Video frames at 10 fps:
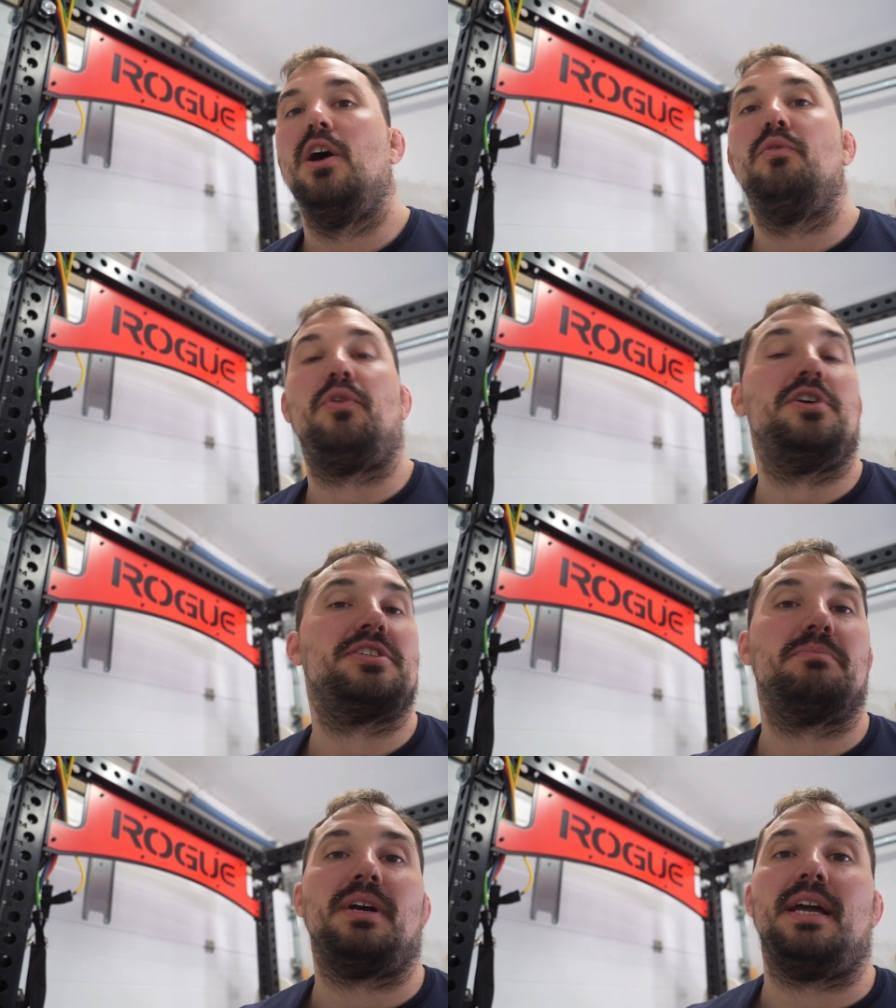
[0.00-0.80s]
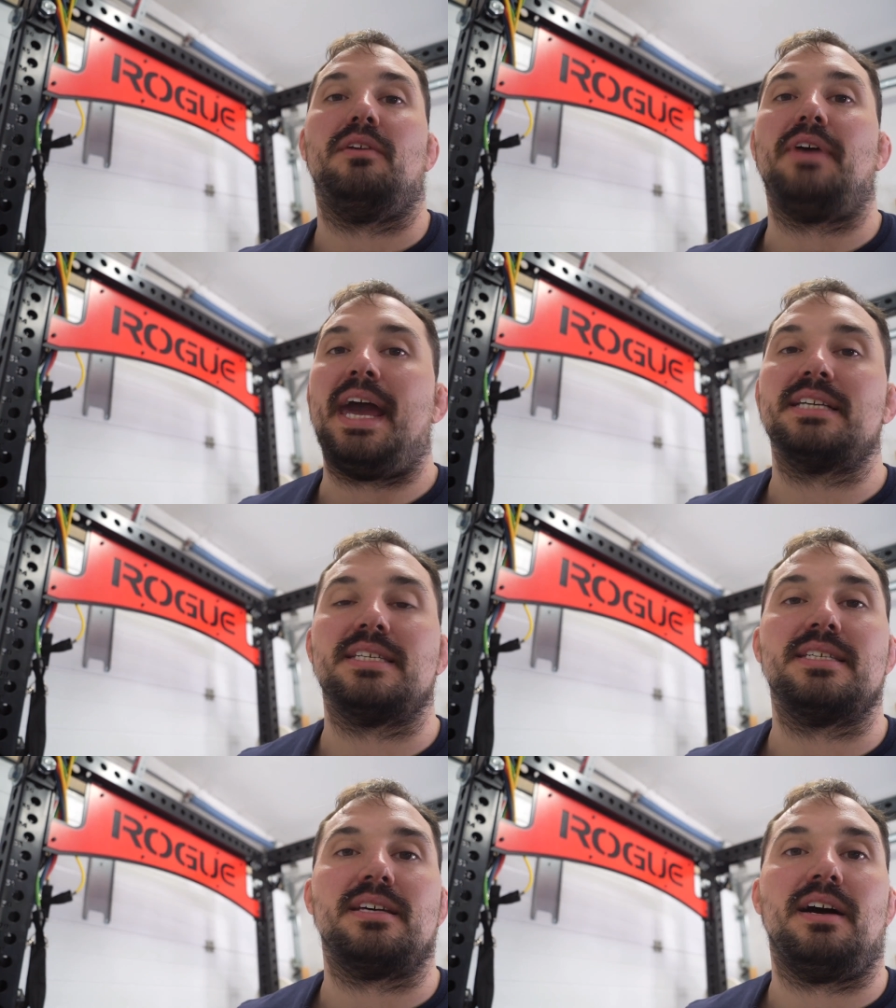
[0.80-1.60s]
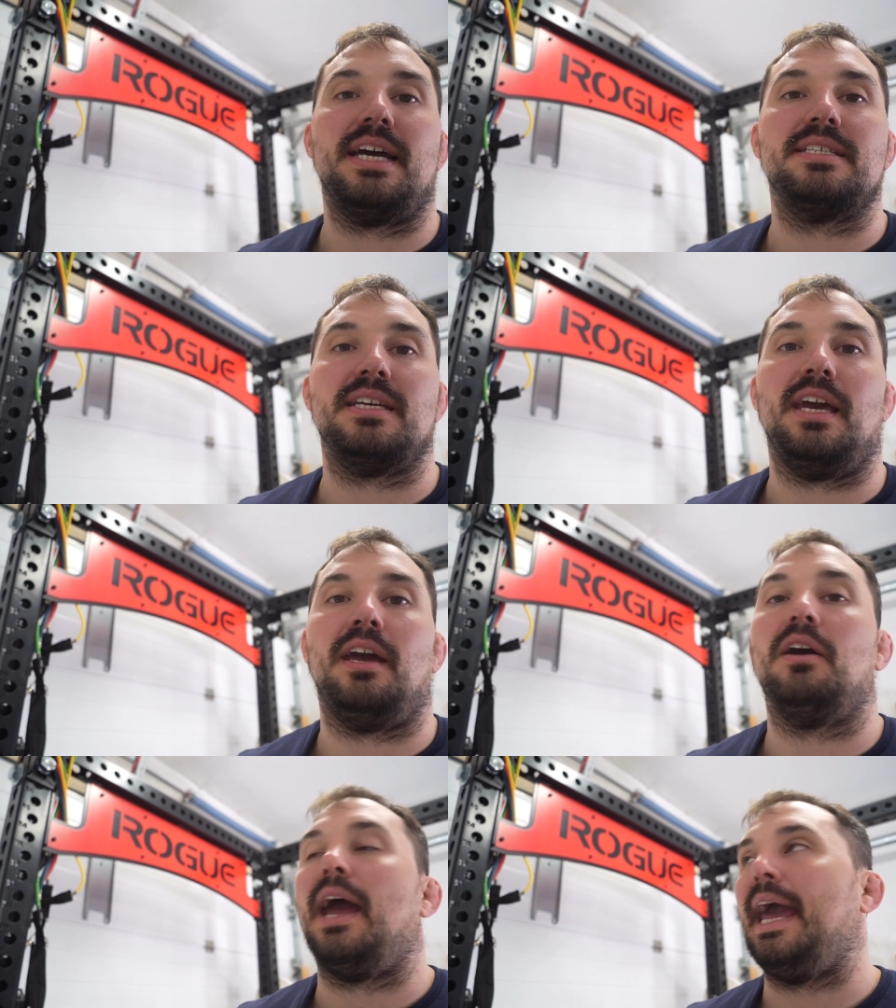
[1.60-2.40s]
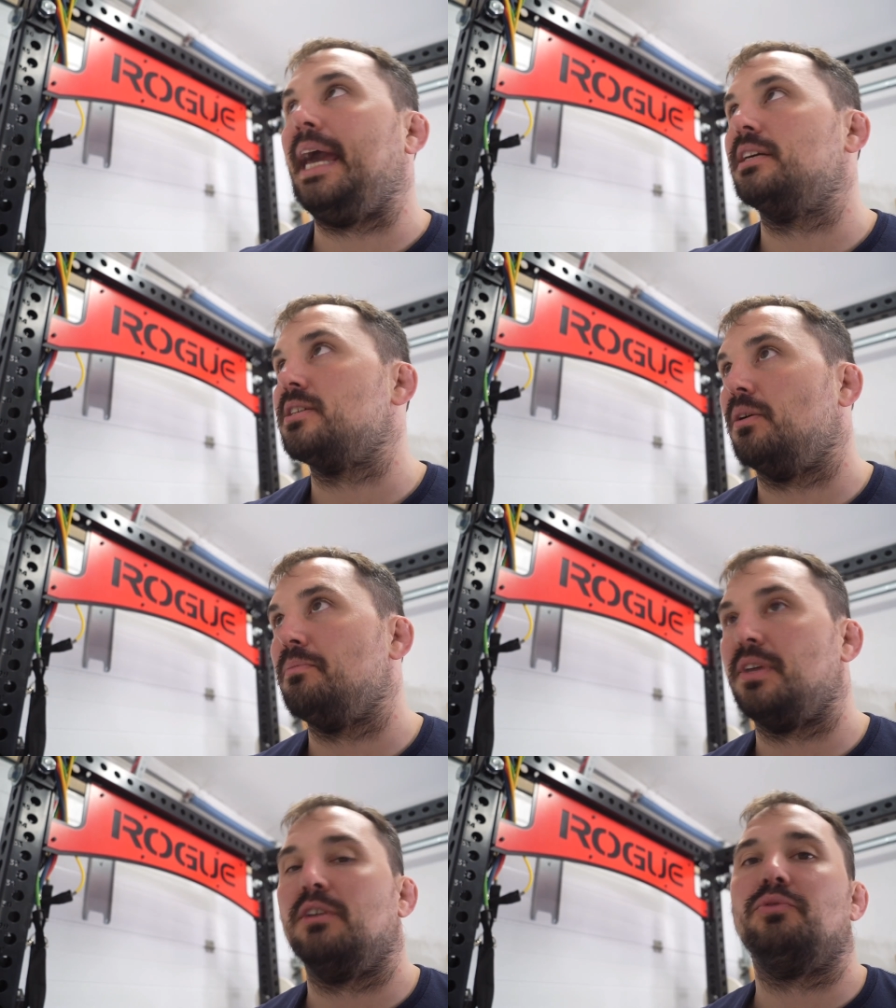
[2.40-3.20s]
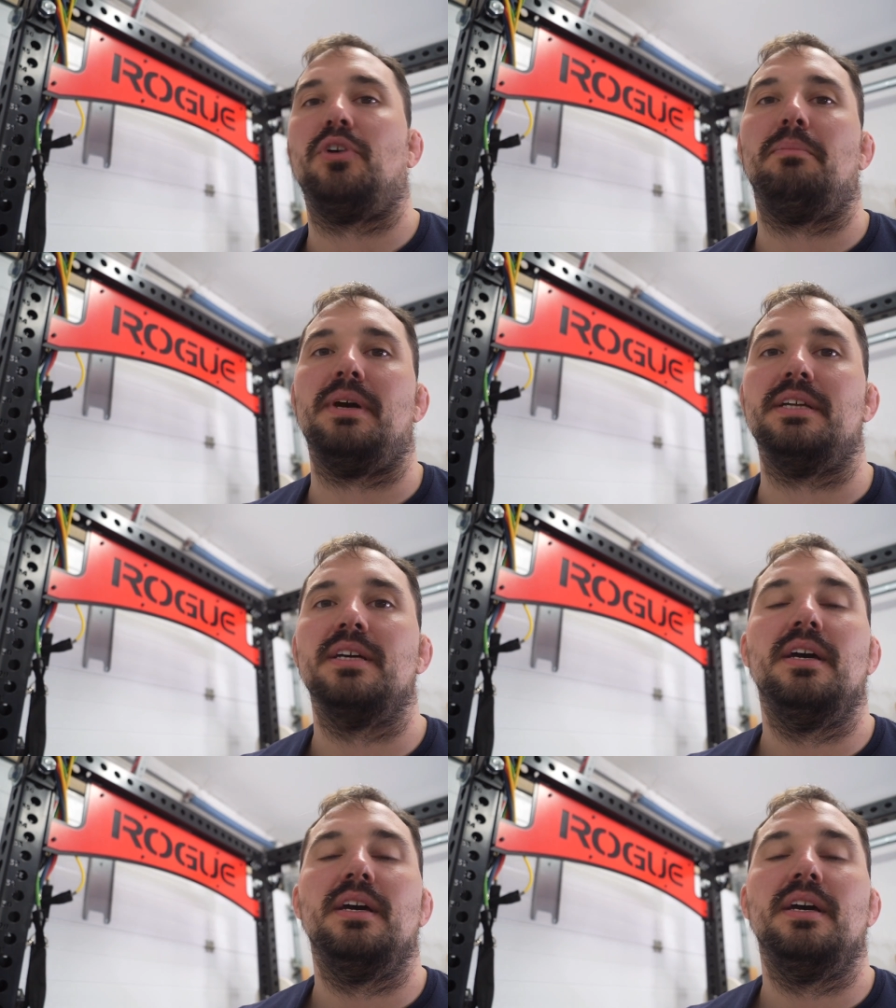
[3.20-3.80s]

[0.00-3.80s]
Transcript: for some kind of exercising, hang something from it,